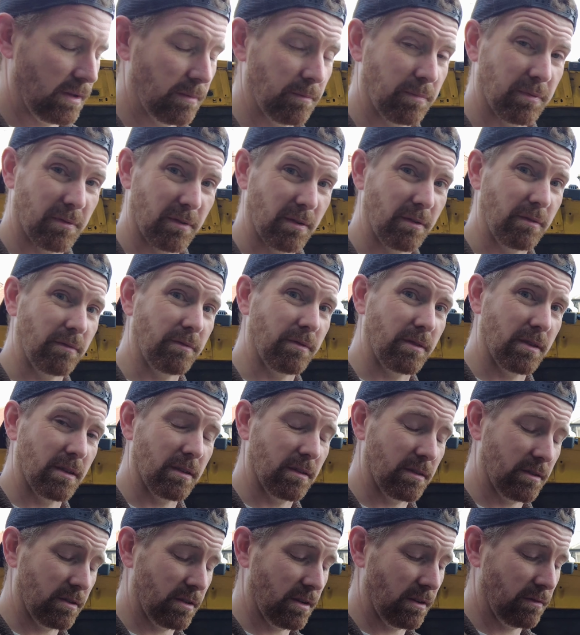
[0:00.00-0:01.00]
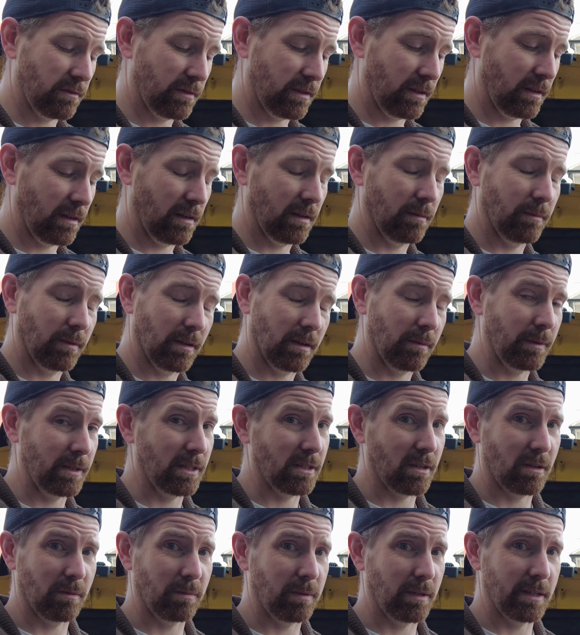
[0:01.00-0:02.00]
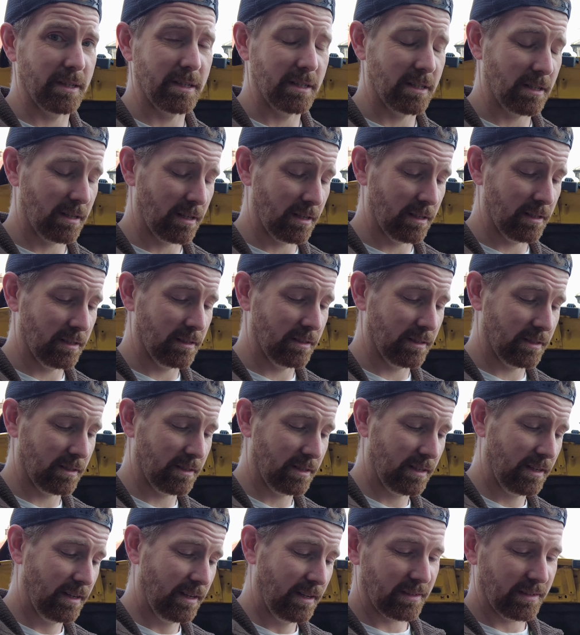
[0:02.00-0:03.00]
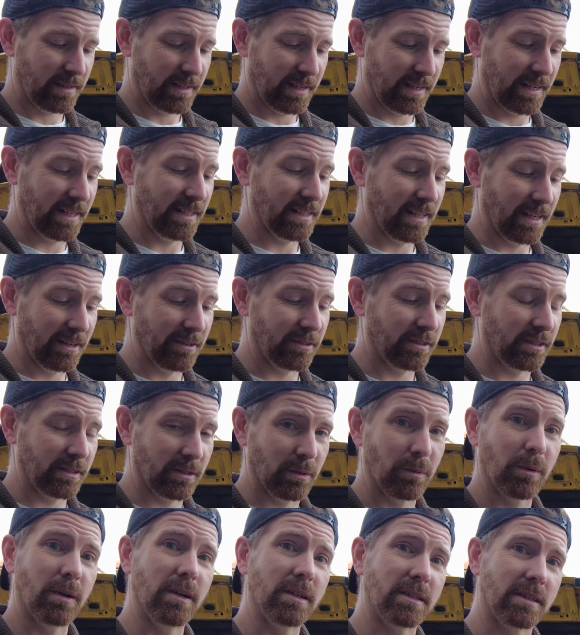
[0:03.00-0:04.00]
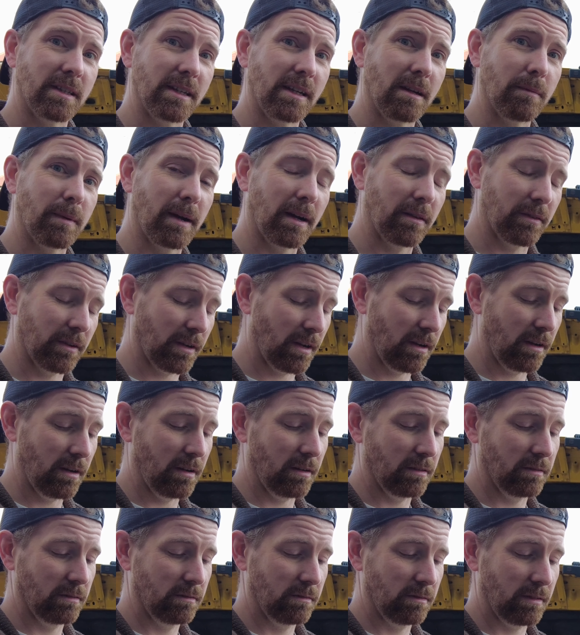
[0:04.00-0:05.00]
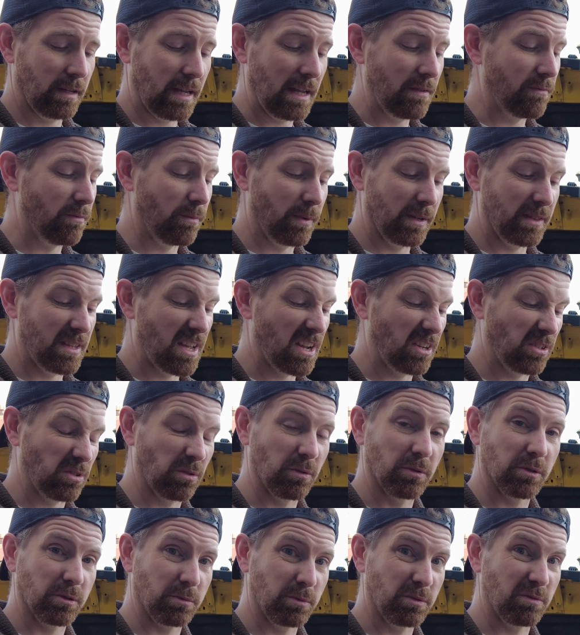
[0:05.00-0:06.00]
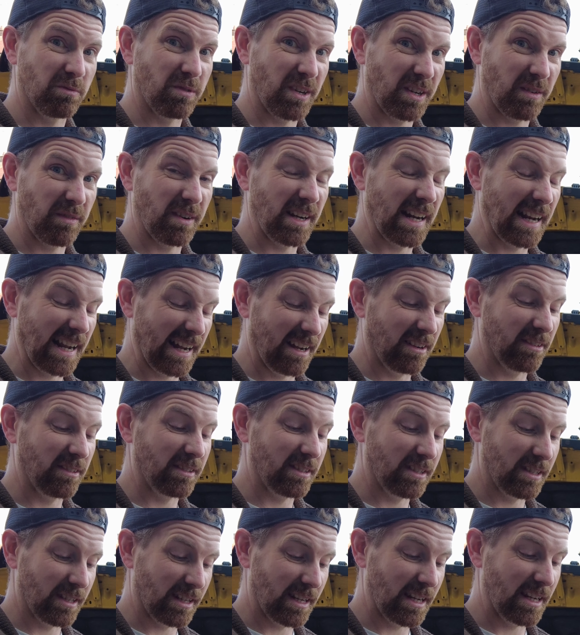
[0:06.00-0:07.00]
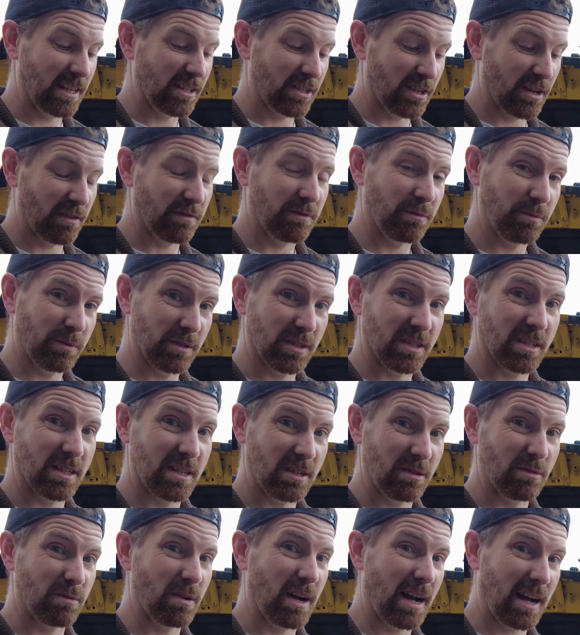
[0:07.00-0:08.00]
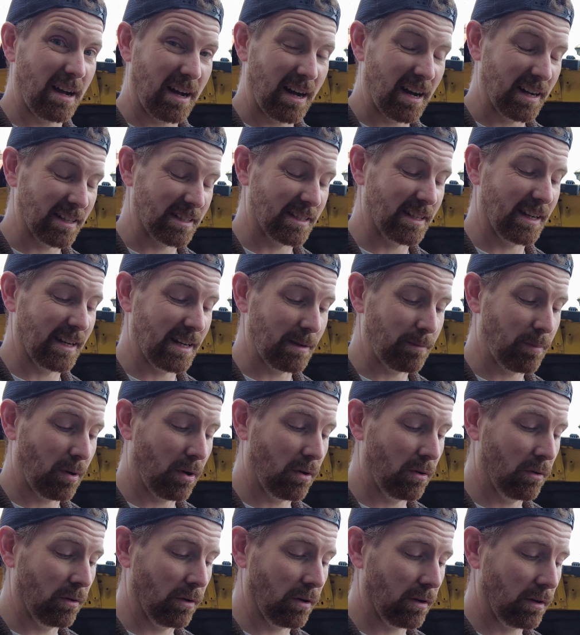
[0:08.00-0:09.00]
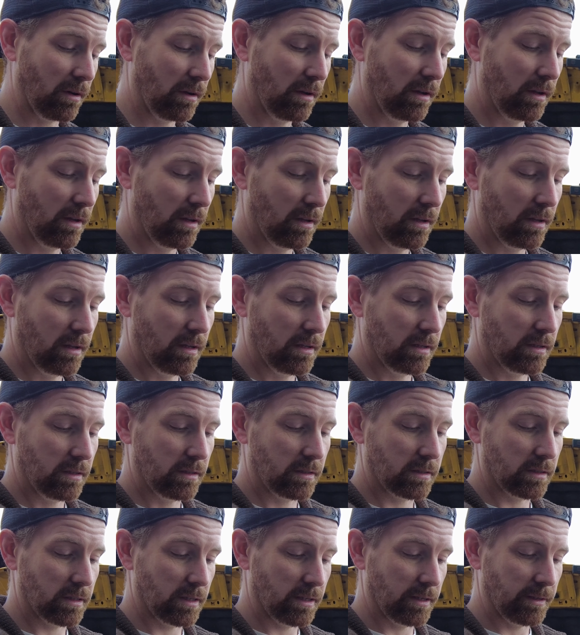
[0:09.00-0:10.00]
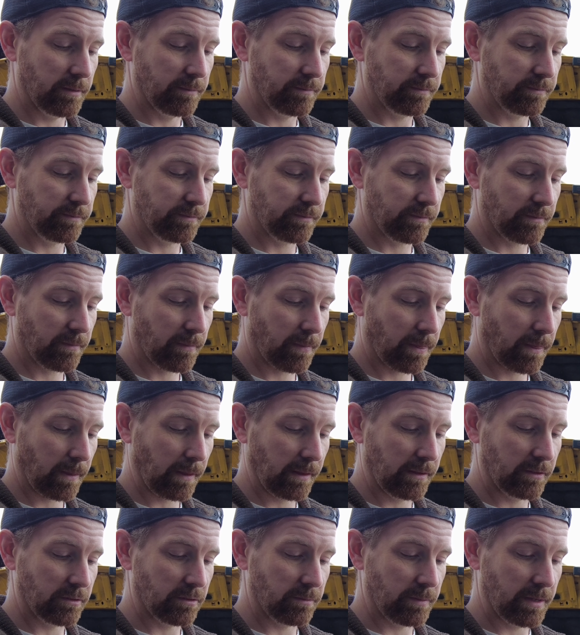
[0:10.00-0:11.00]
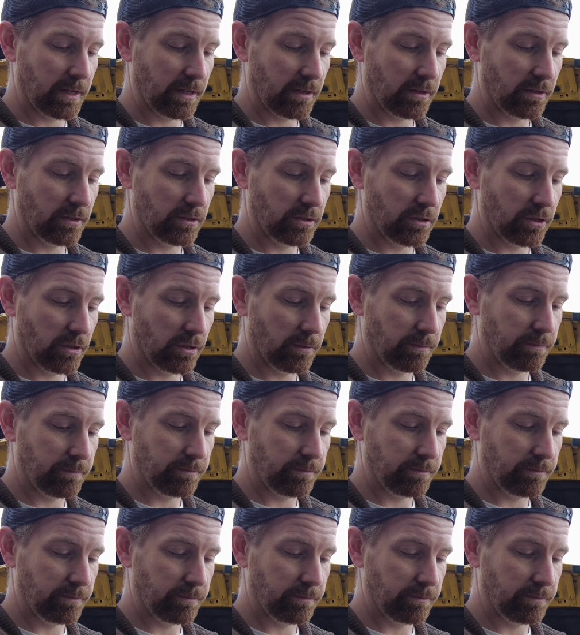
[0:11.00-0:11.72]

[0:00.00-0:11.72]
improve the shifting, I'm going to be so pleased, because it is literally the worst thing about the car. Even when the exhaust was really, really loud, the gear shift was still utterly ponk. So this will be a good job.